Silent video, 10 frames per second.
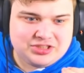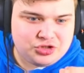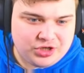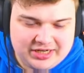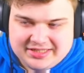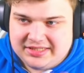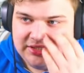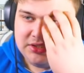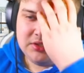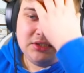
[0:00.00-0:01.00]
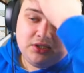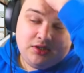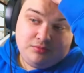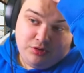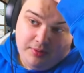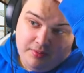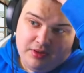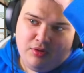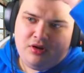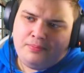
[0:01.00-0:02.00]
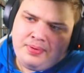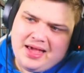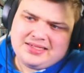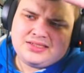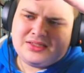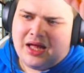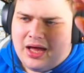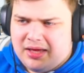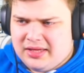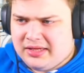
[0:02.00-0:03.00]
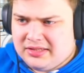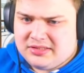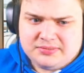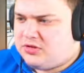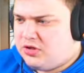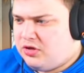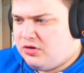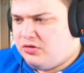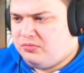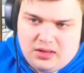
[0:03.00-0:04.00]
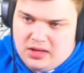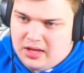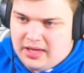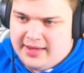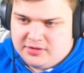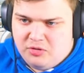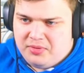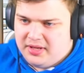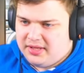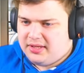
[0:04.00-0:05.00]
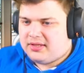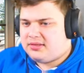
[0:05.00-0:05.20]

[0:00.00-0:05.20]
crazy. Probably one of the best startings to a uh, case opening.